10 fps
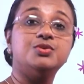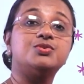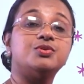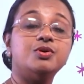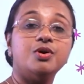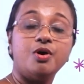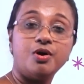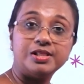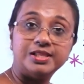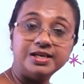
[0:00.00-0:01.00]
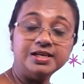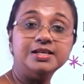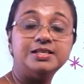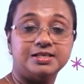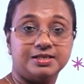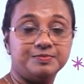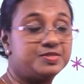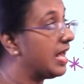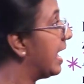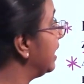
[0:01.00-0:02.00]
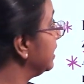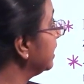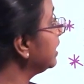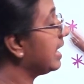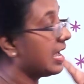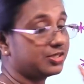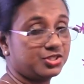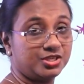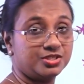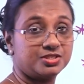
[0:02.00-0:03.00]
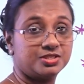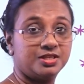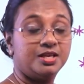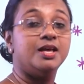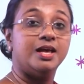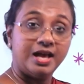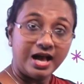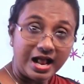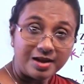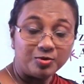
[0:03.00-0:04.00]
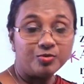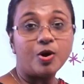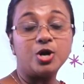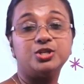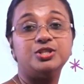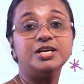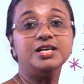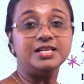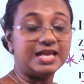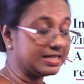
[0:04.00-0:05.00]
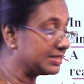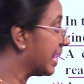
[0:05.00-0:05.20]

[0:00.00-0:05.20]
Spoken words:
So all the terms and the reactions. I'll move on to the next